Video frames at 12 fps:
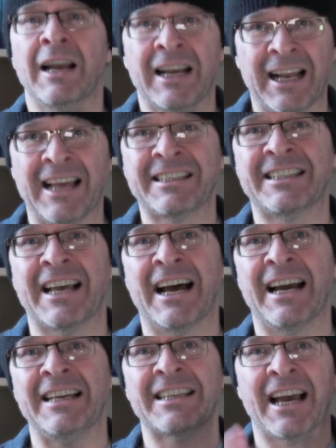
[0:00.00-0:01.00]
class
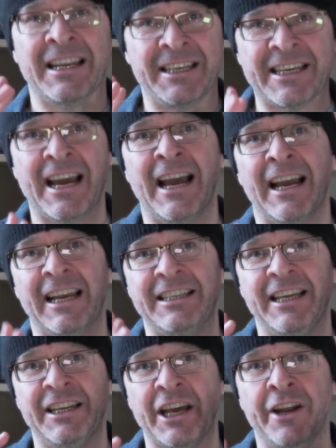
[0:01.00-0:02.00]
size and
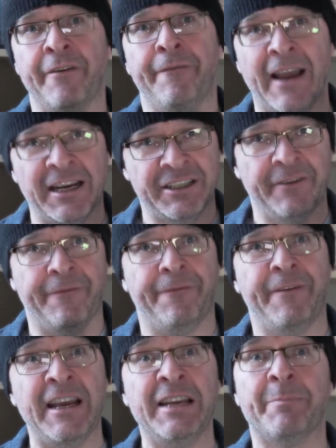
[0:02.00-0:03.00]
targeted and effective
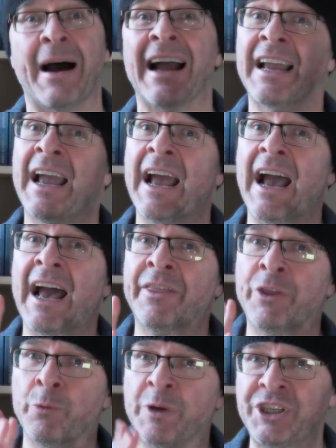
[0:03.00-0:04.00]
feedback
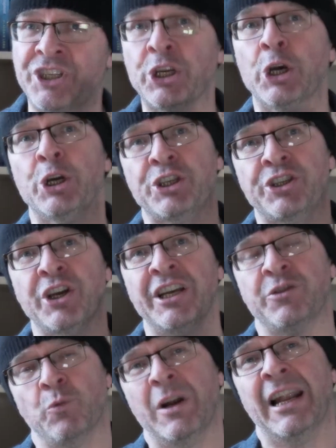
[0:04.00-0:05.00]
and the research that
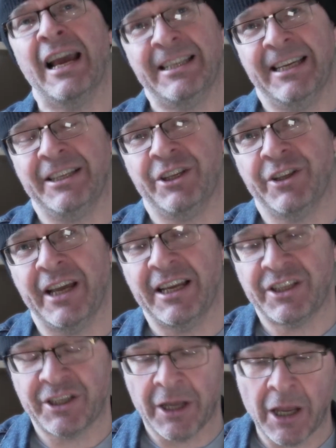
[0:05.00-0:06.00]
is related to
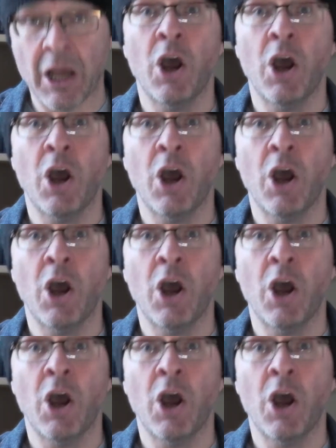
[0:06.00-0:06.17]
this.